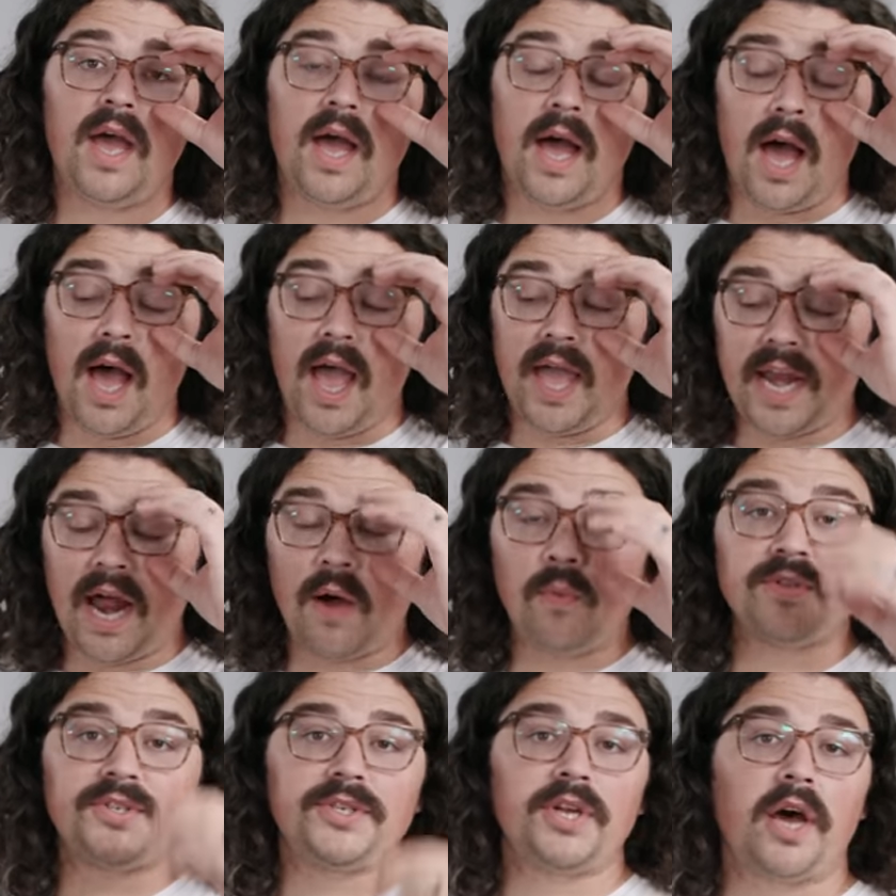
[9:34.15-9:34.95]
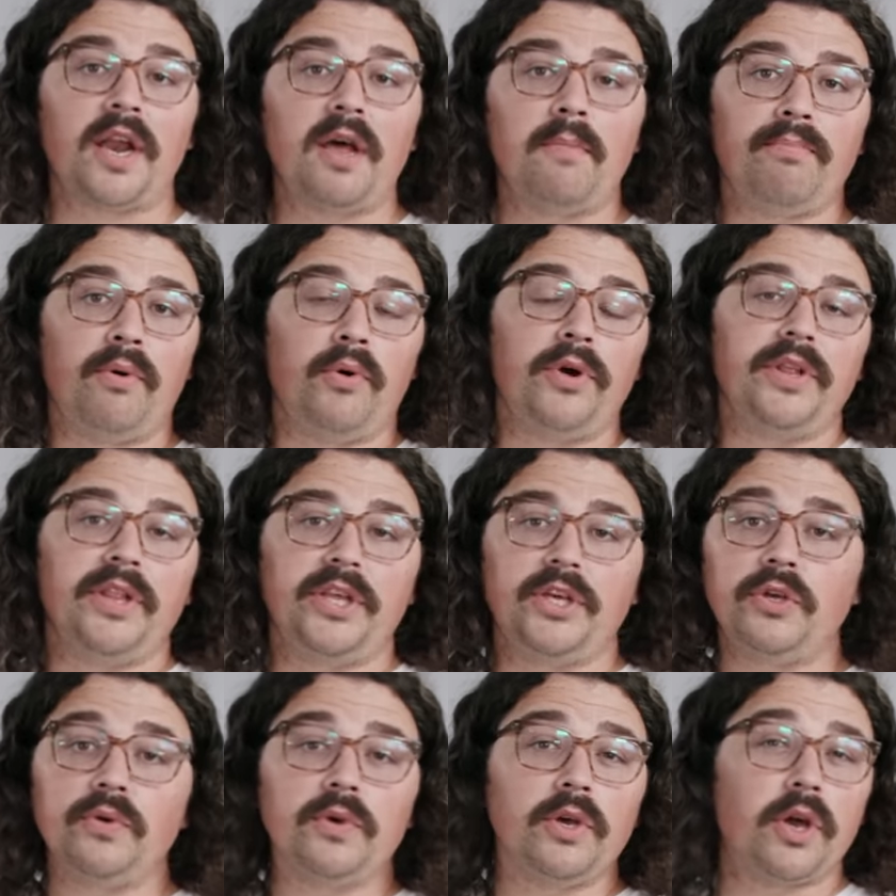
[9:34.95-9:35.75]
And I was not at
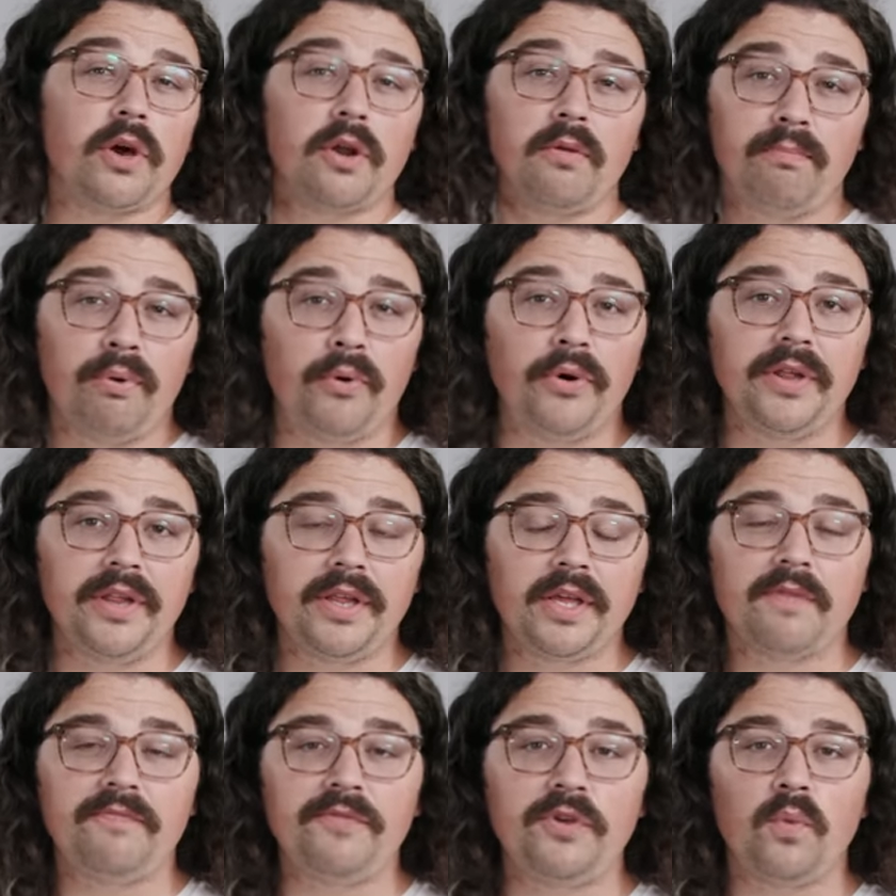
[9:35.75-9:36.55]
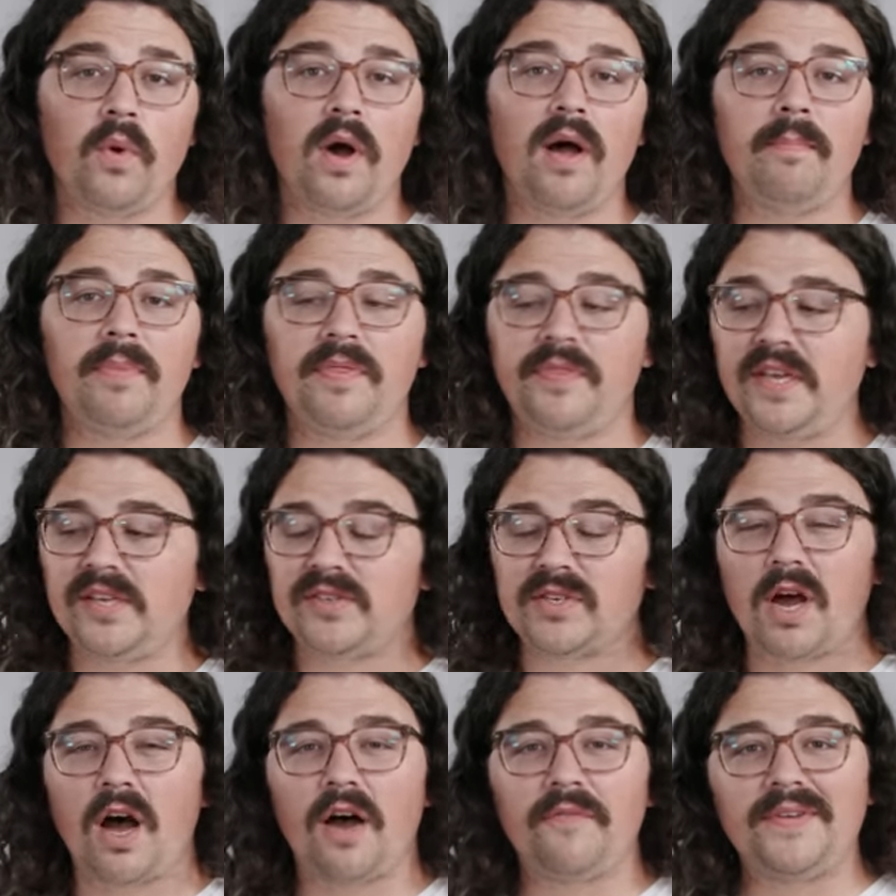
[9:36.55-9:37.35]
boiling. You can go to boiling if you want, but
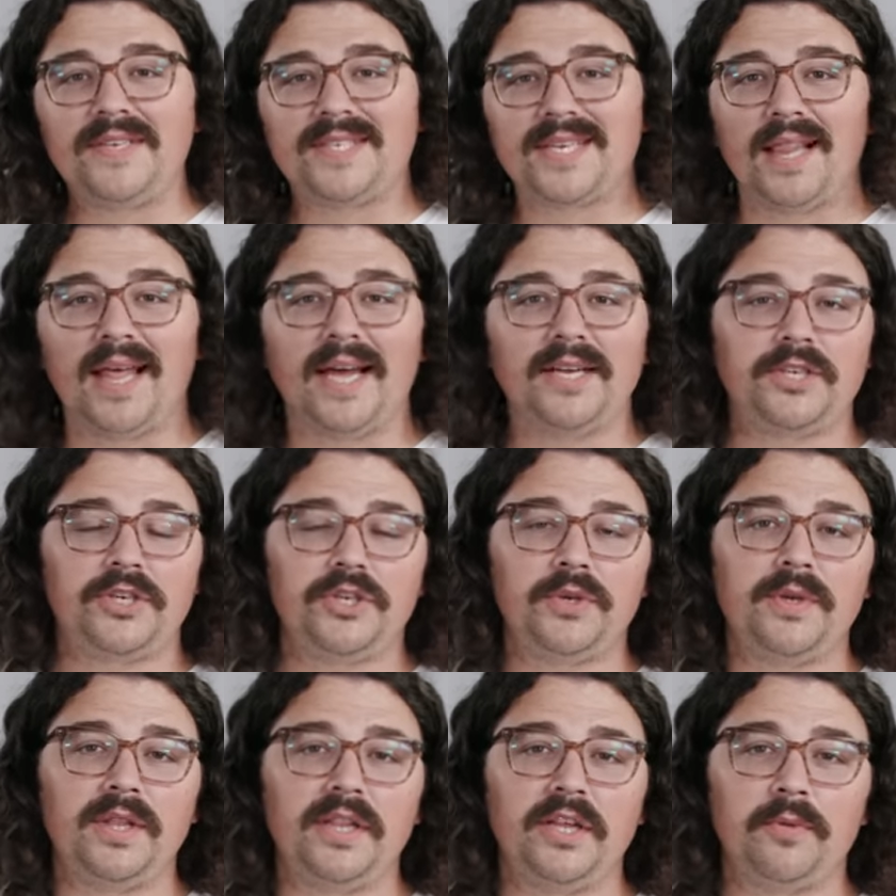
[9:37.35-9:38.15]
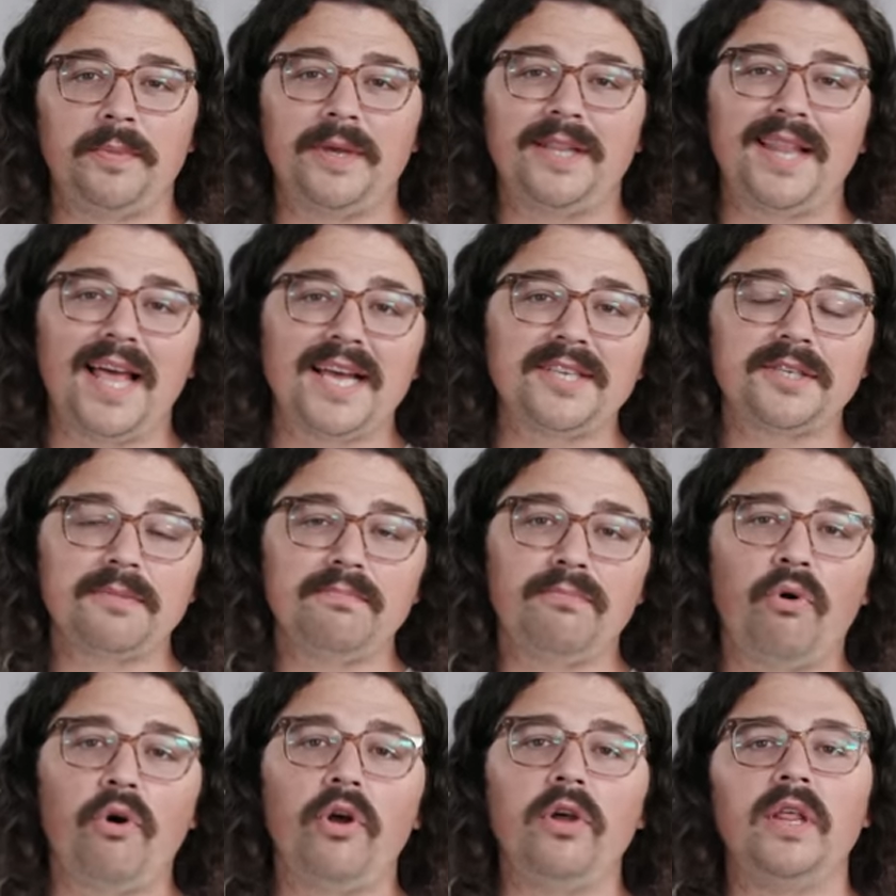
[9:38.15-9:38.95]
these coffees, I like to do a little bit less
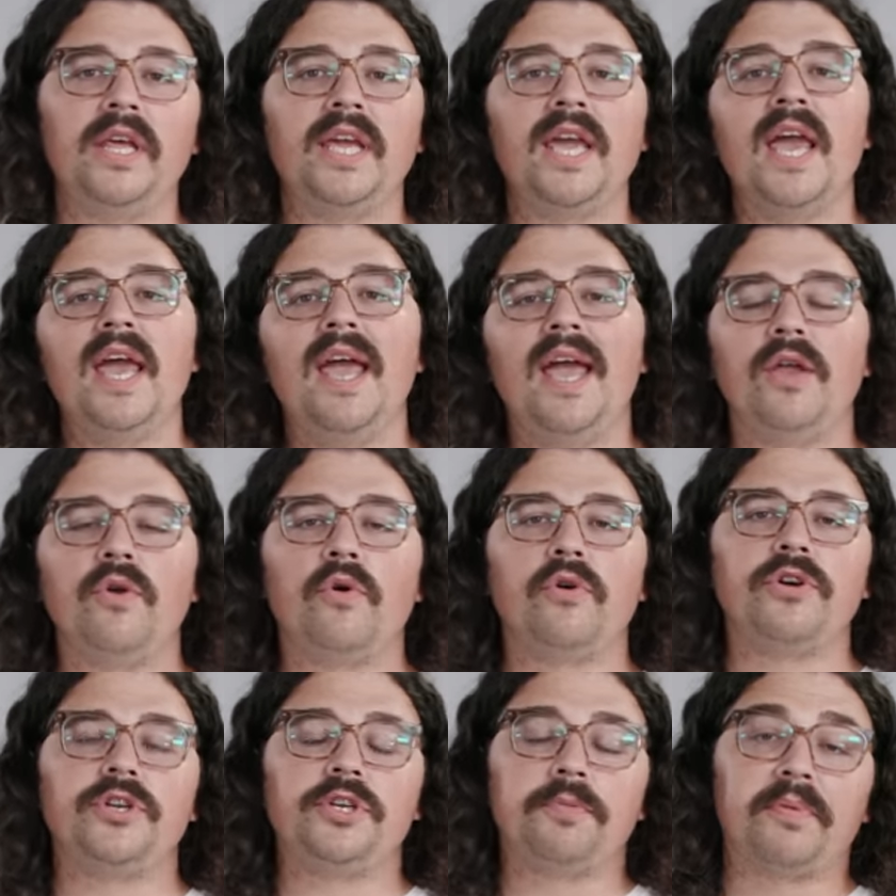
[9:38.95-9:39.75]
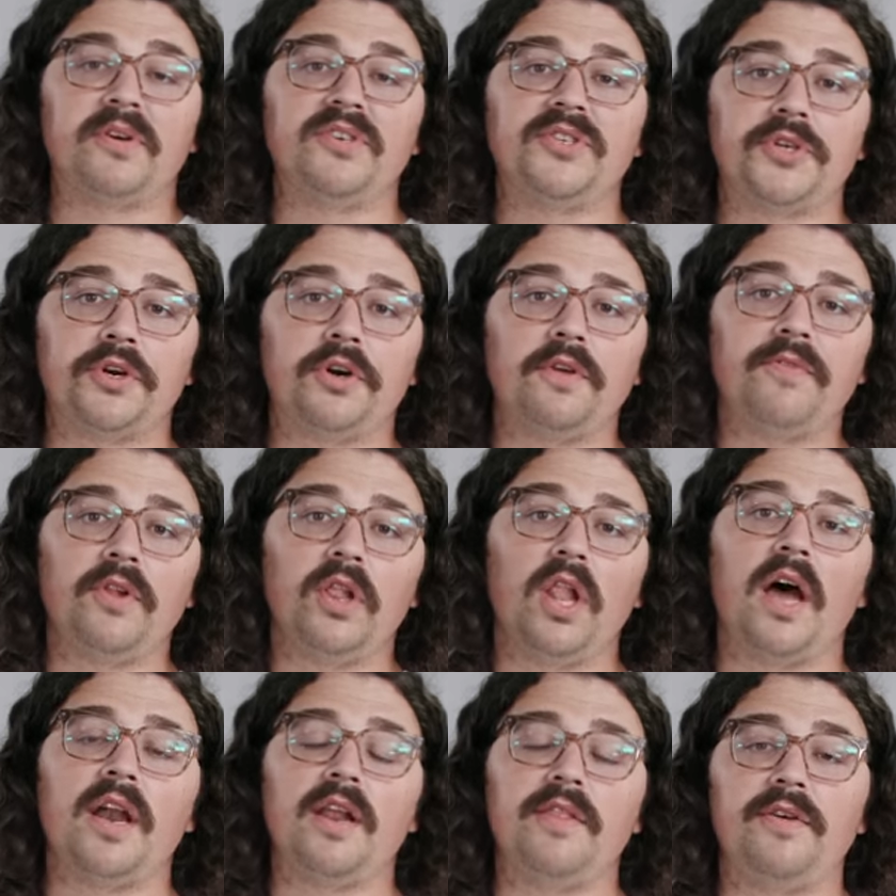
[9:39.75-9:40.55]
in boiling in order to preserve a
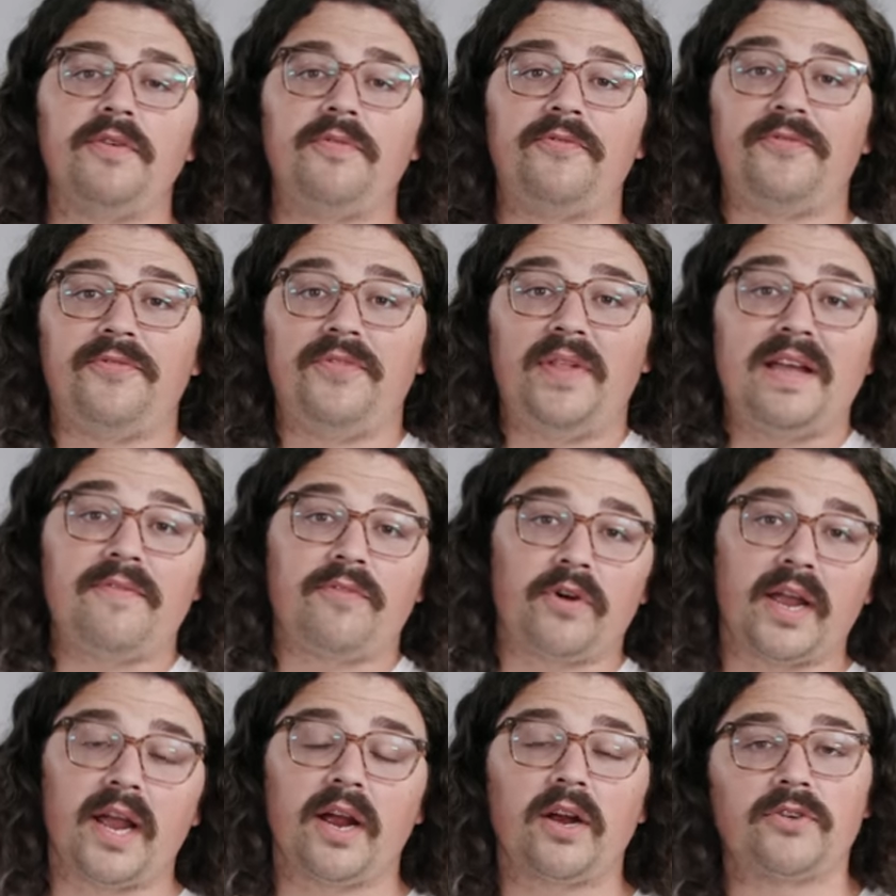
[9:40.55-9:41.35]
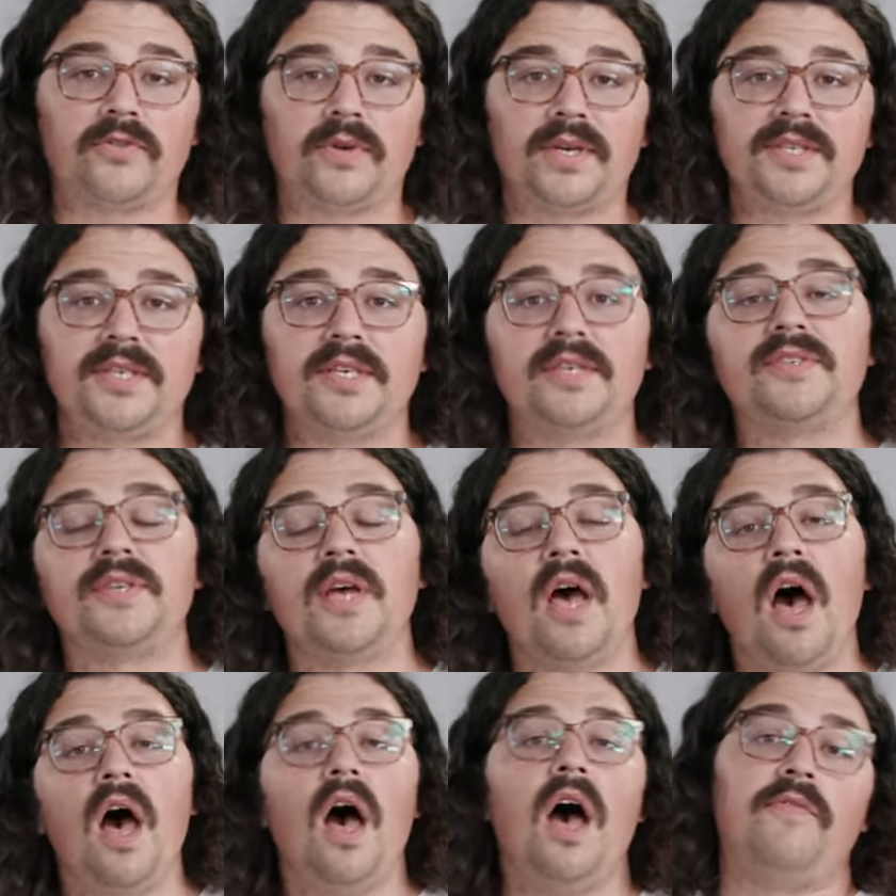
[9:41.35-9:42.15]
lot of the flavor characteristics
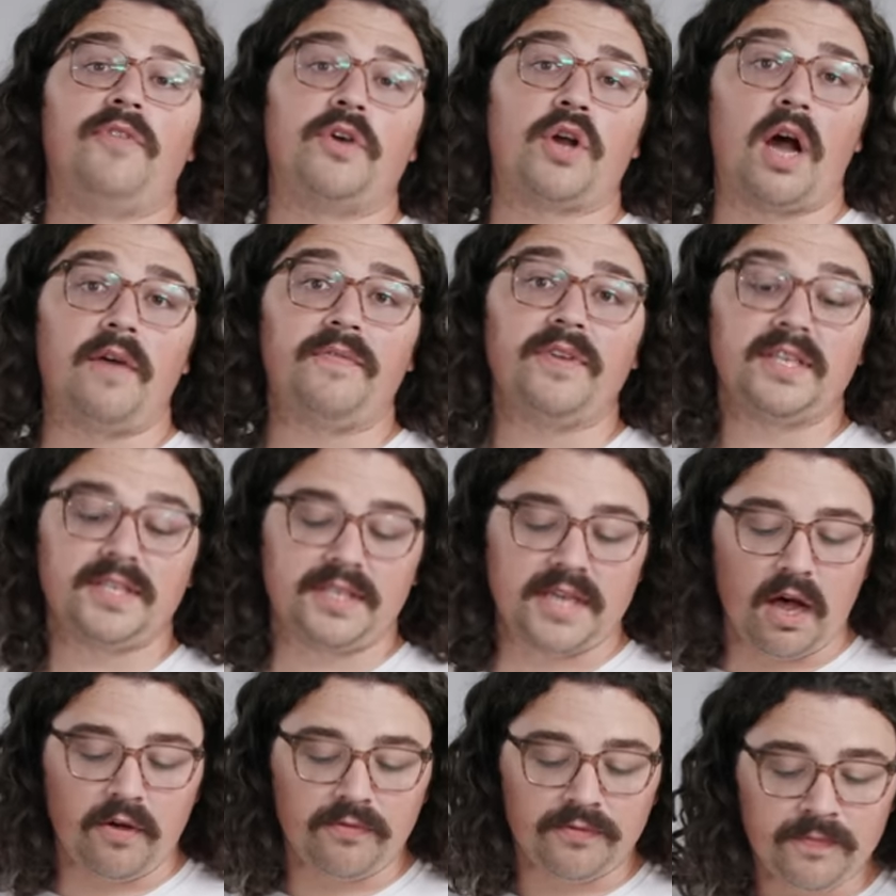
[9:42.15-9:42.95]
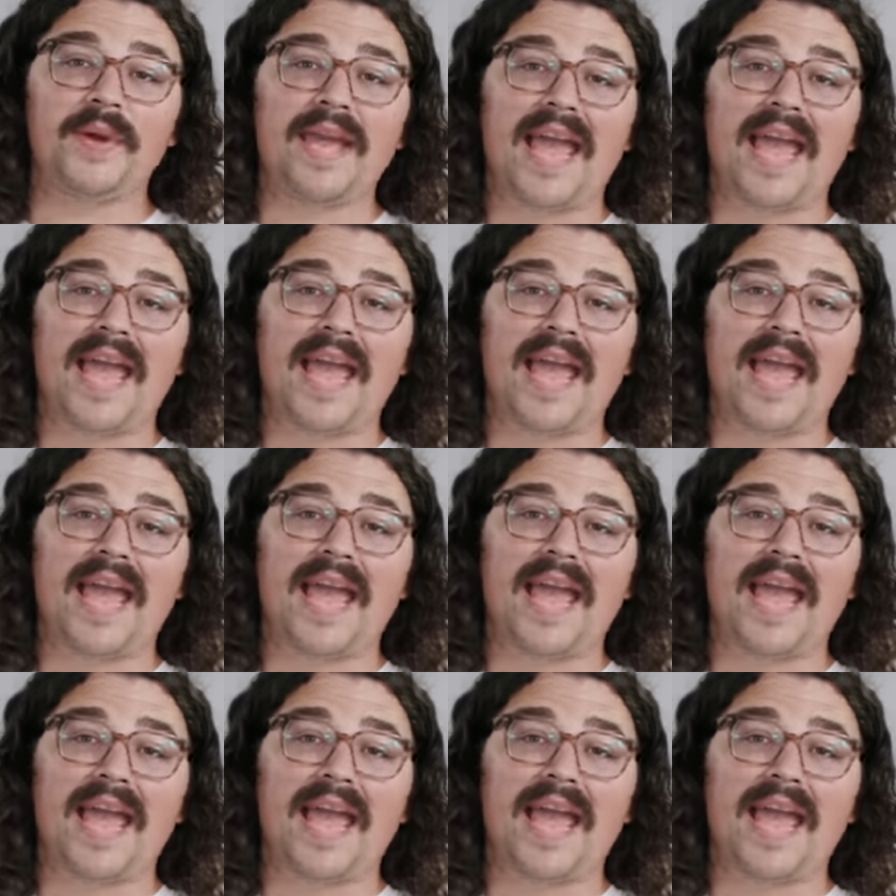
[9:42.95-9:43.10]
of the coffee itself.